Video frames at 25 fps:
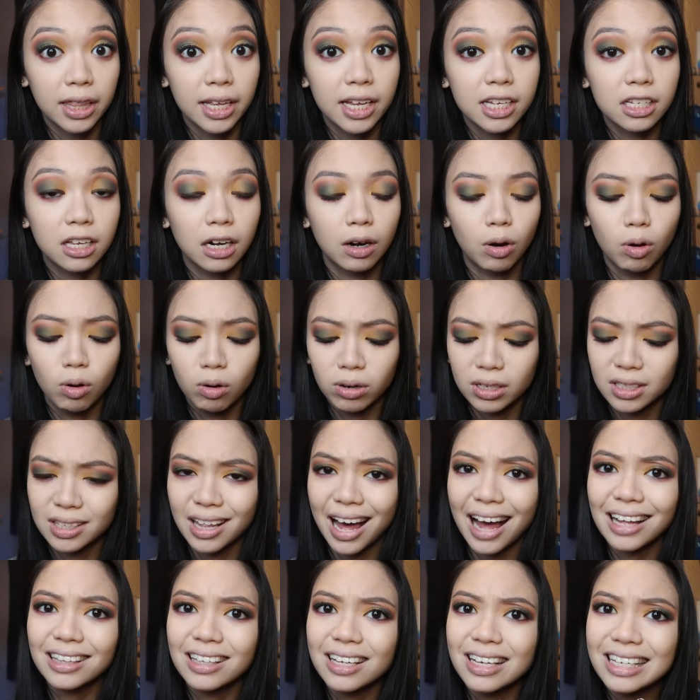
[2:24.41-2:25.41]
This is gonna, oh,
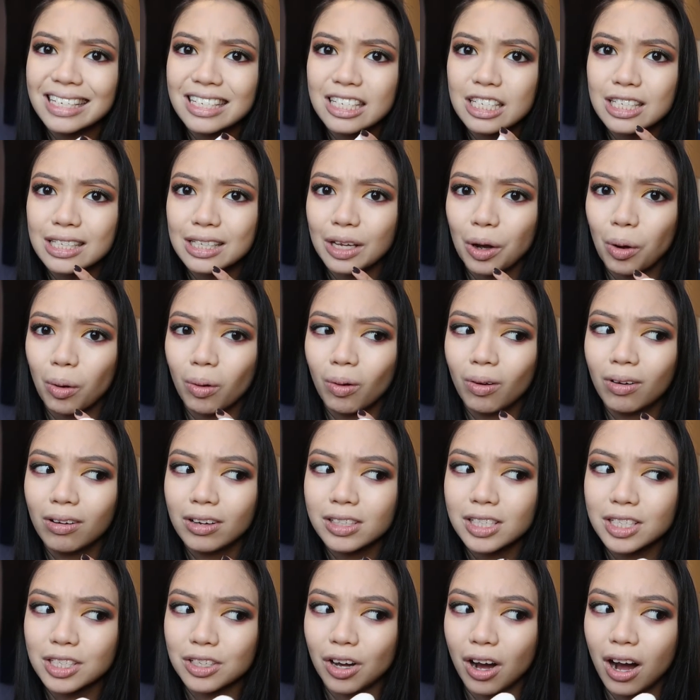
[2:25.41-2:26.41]
that is
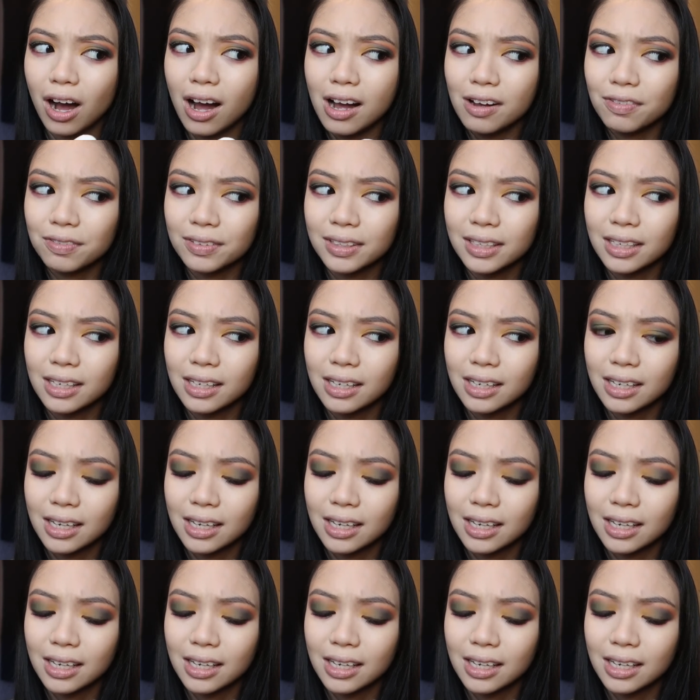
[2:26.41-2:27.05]
so soft.